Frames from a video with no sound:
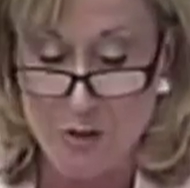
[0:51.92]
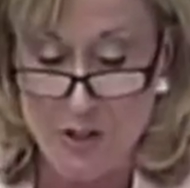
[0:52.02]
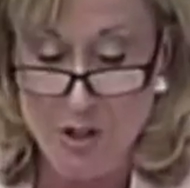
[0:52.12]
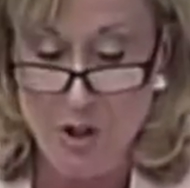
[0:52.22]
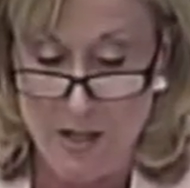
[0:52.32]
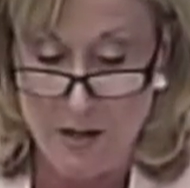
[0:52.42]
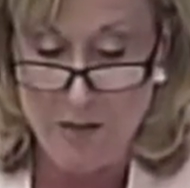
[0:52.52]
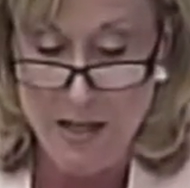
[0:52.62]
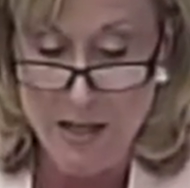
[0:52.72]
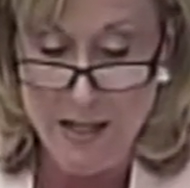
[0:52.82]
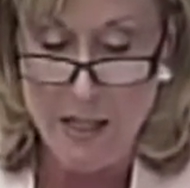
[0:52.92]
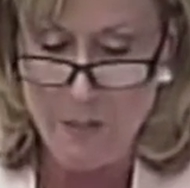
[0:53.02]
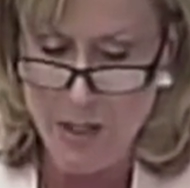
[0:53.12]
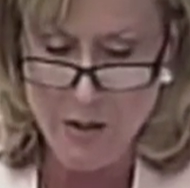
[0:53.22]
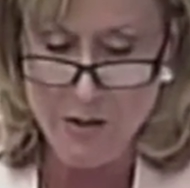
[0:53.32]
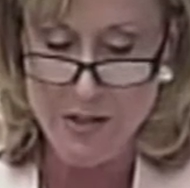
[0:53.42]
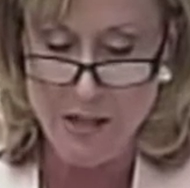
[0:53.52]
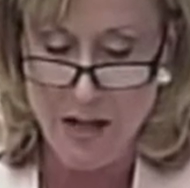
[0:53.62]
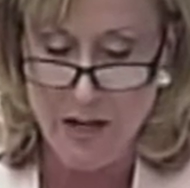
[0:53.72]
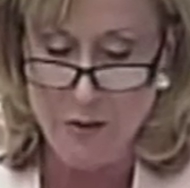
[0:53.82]
initiative, it appears
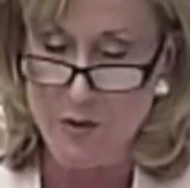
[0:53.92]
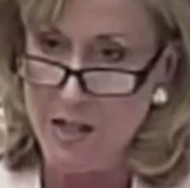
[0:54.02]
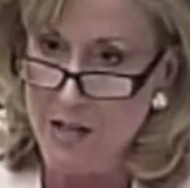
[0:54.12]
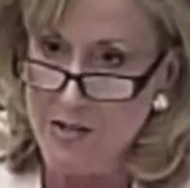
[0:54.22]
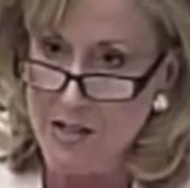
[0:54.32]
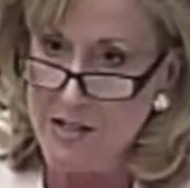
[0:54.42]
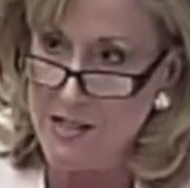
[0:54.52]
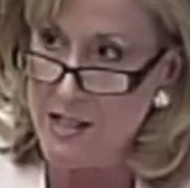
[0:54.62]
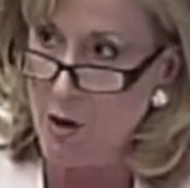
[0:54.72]
that neither the SEC